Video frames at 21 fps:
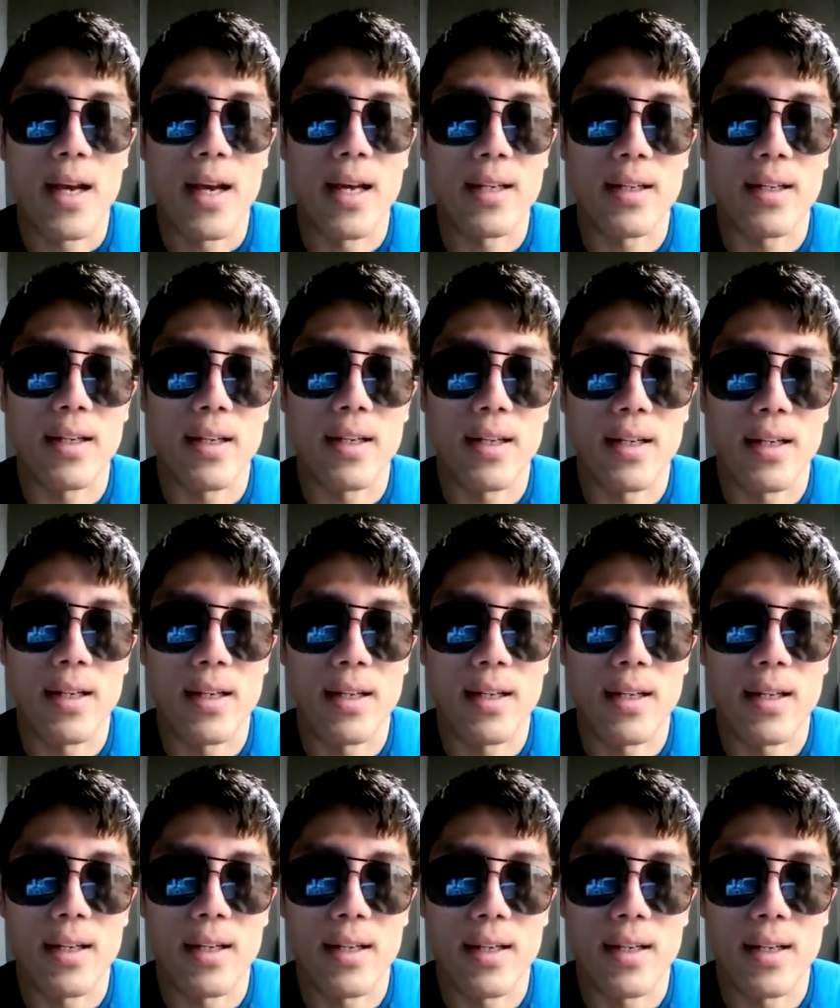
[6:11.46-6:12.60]
and
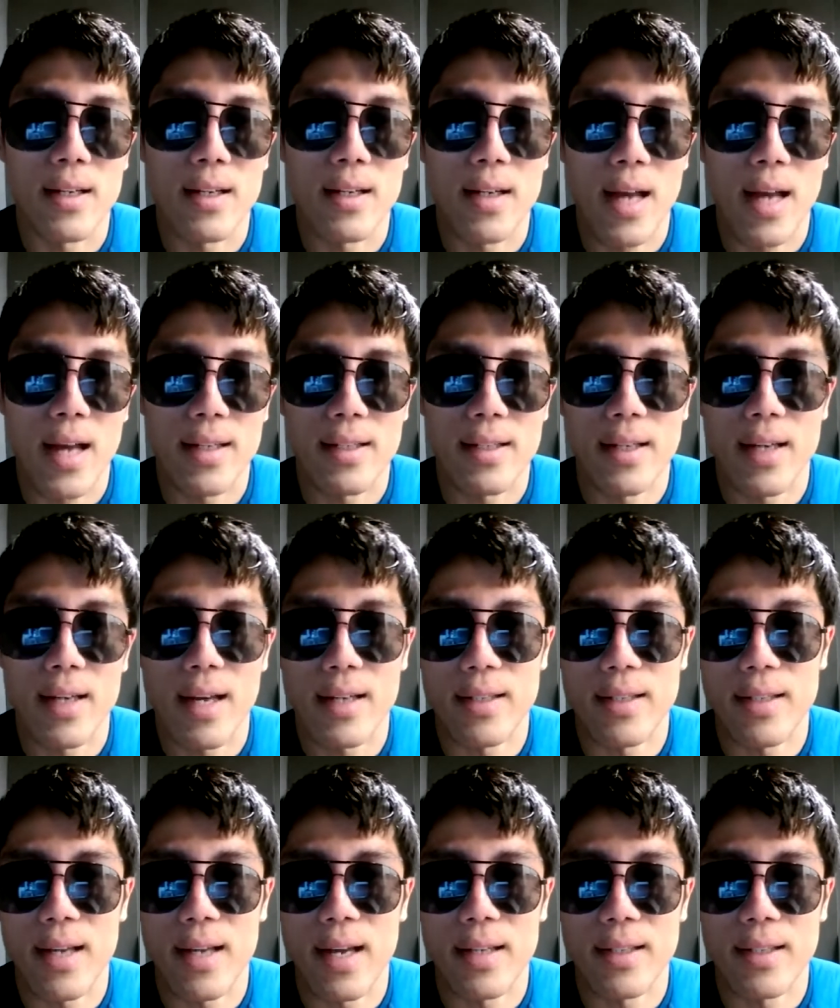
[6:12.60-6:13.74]
uh, and uh,
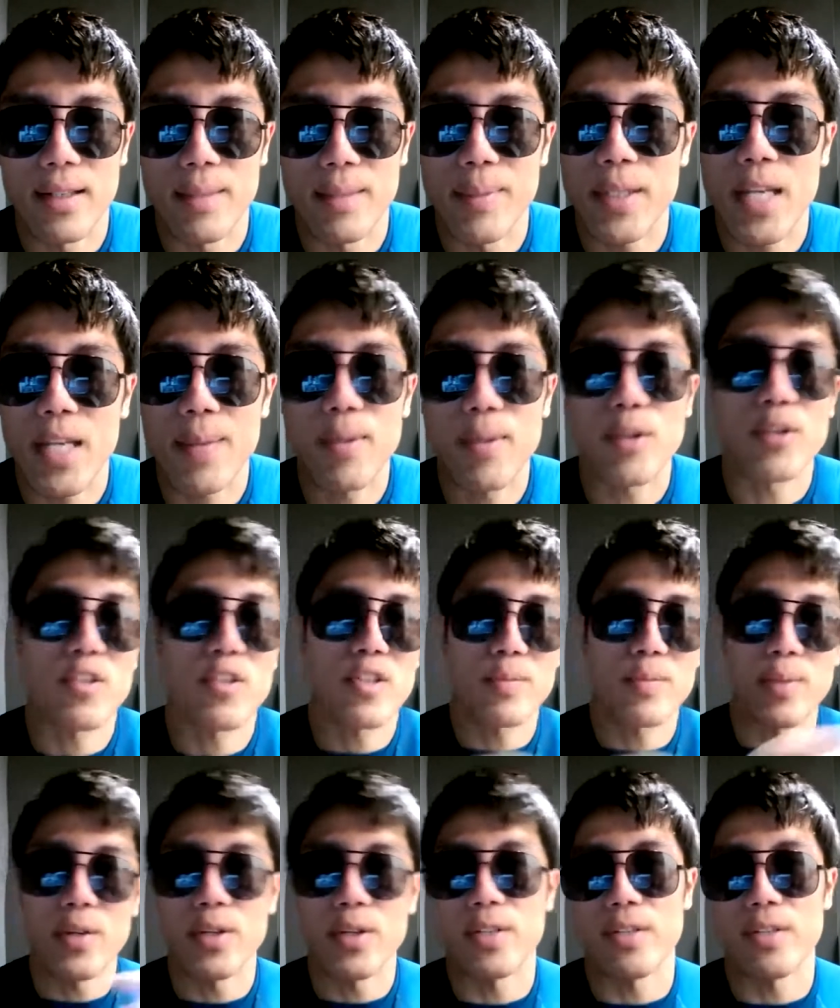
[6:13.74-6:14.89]
and and it became a
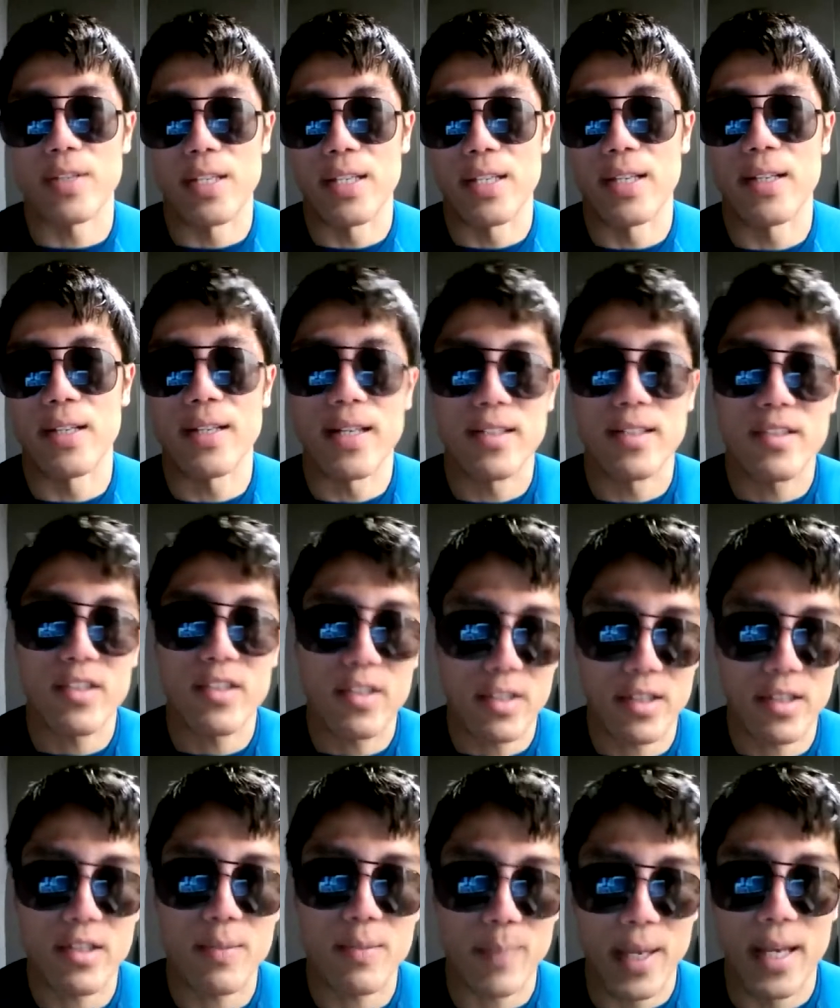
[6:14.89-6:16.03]
conspiracy
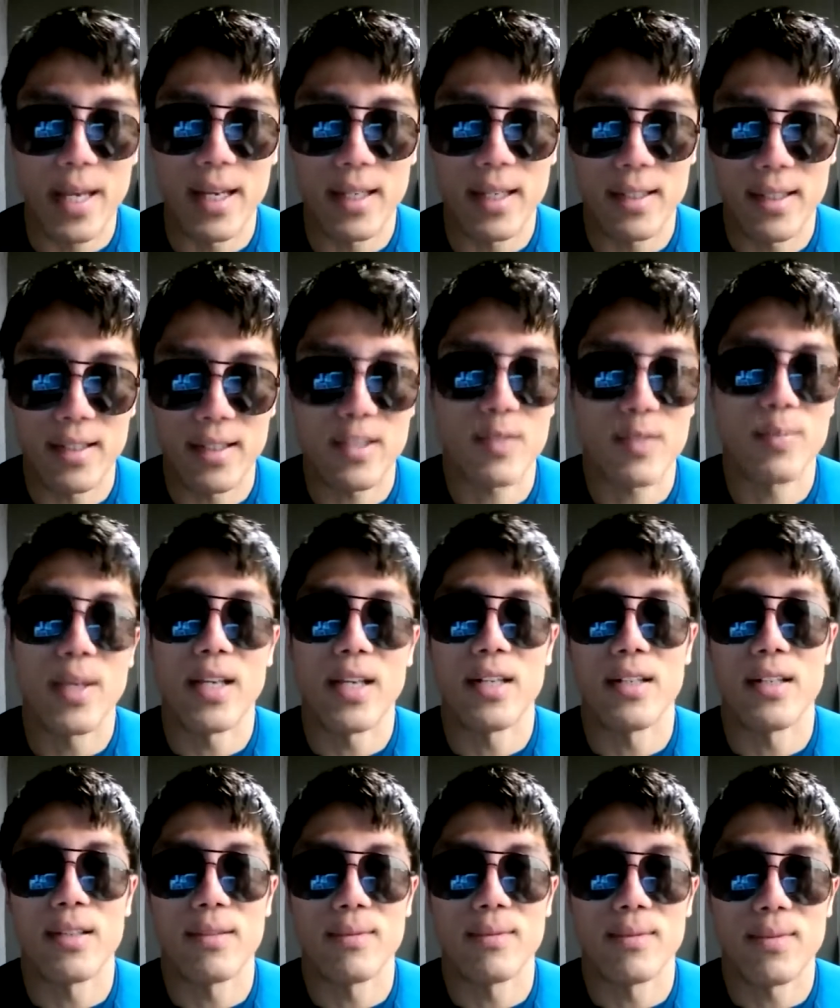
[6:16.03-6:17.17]
against Spain that
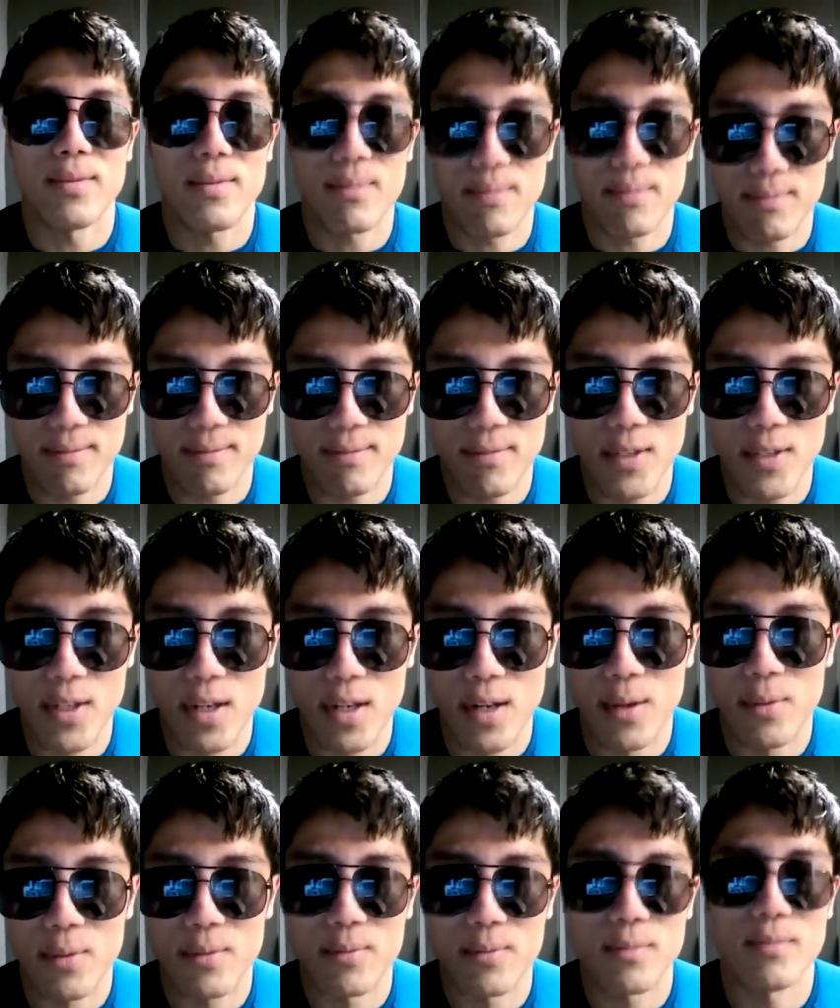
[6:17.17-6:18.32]
Spain, you
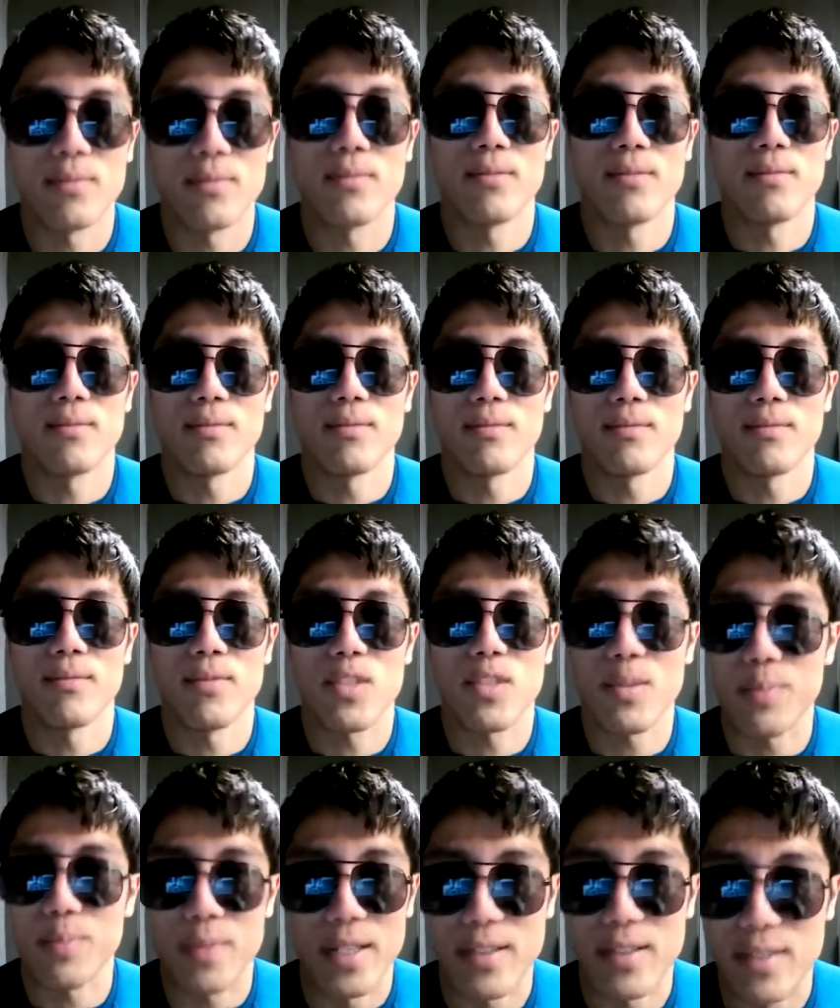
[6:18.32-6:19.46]
know,
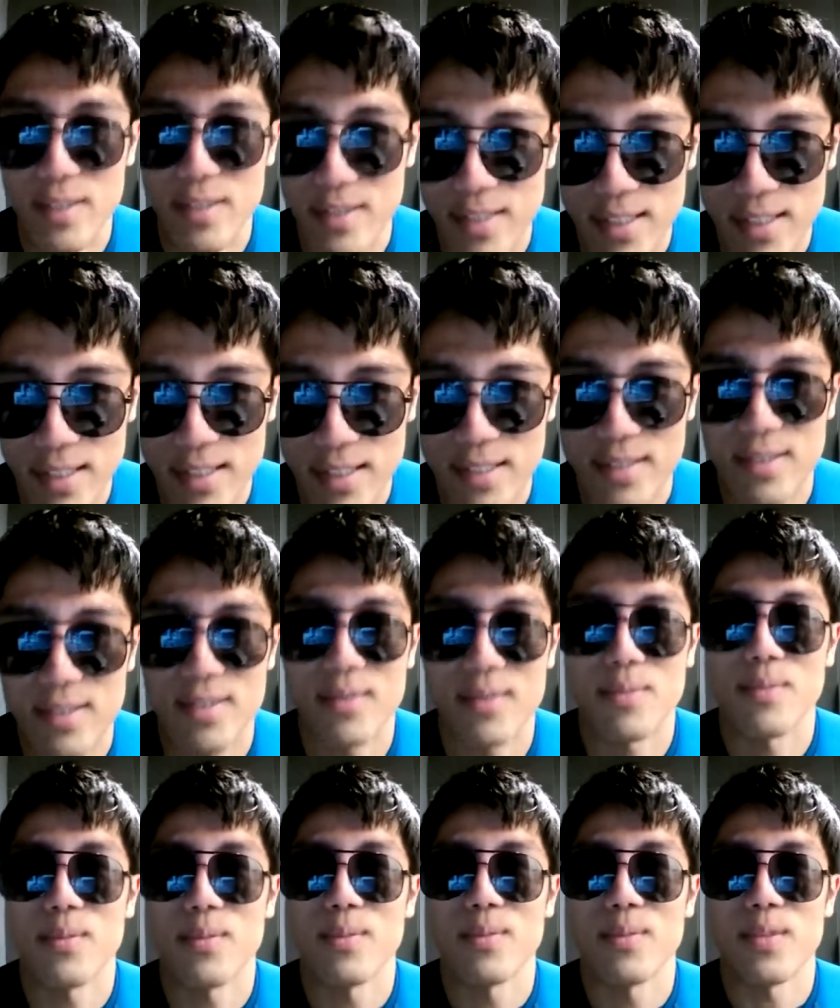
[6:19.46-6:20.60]
spreads disease,
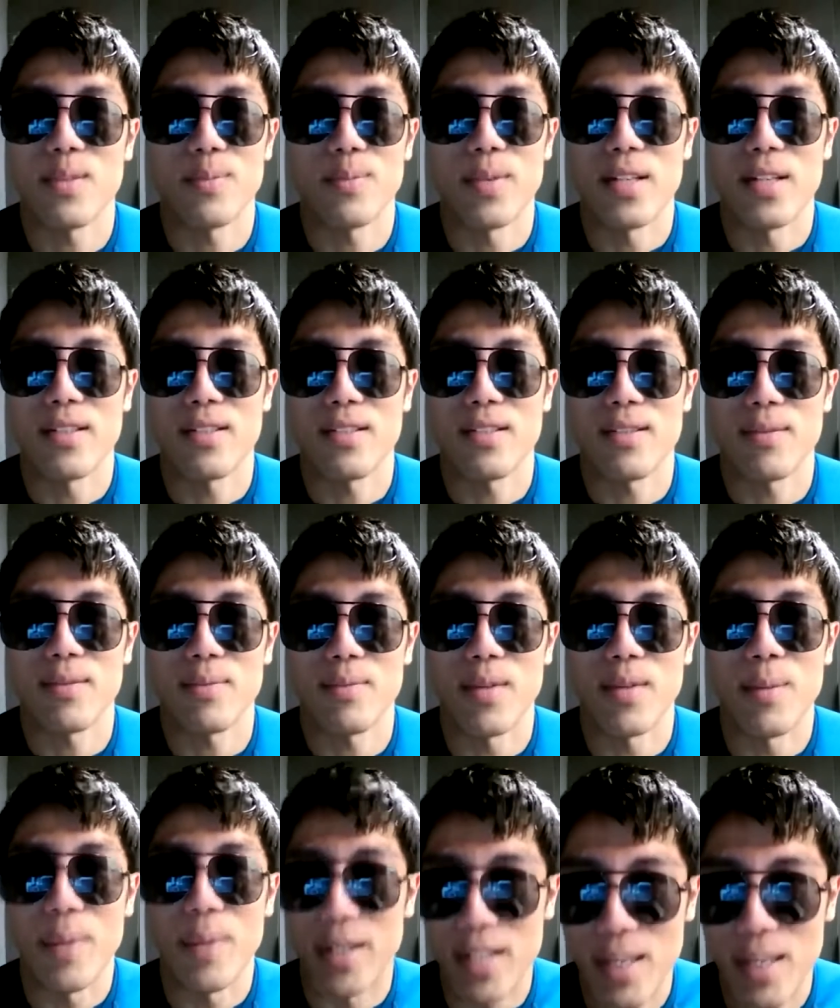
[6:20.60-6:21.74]
spreads
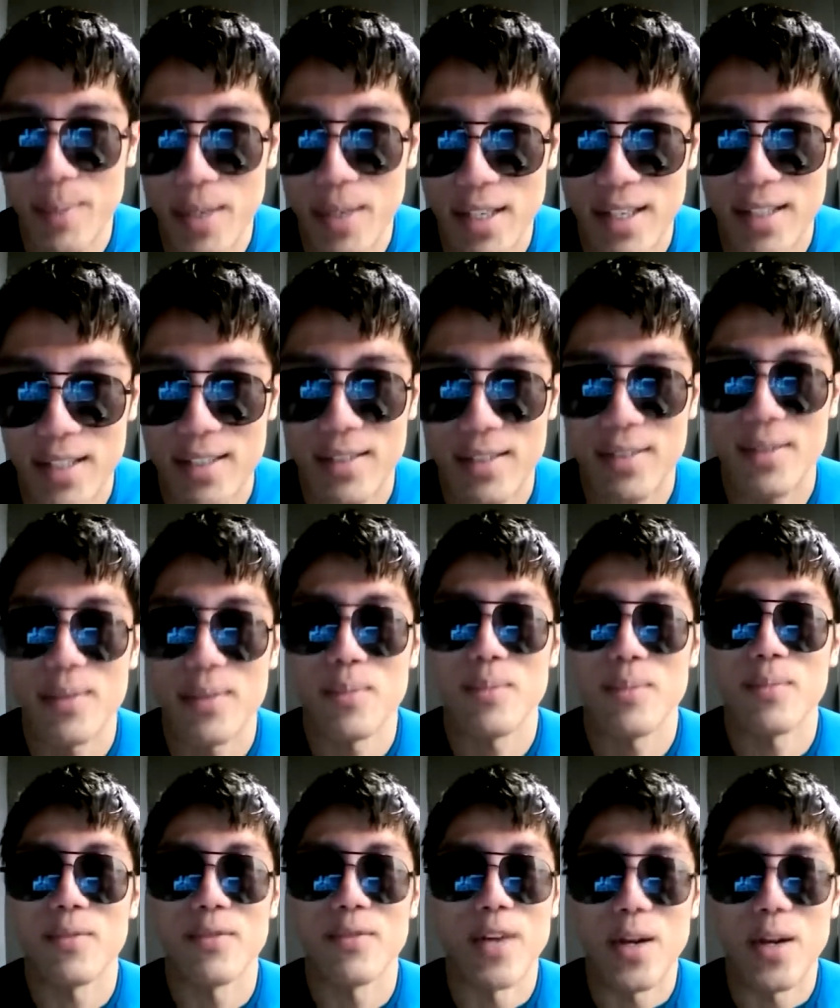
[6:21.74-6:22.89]
a pandemic,
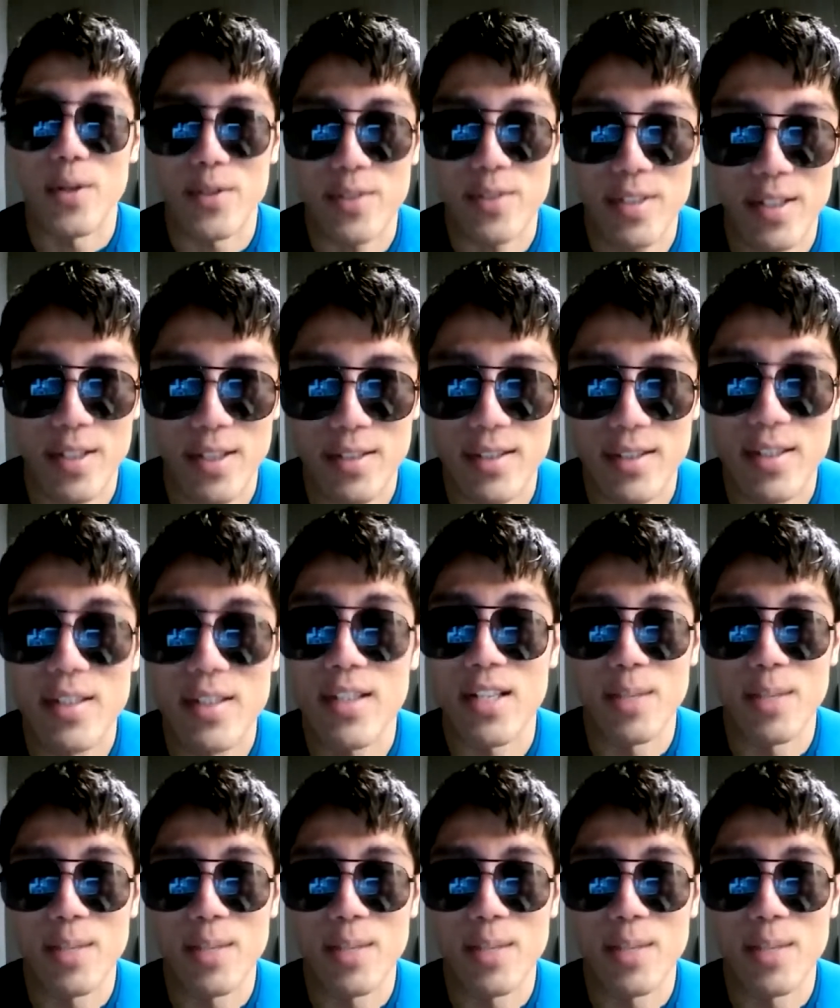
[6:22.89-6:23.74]
viruses.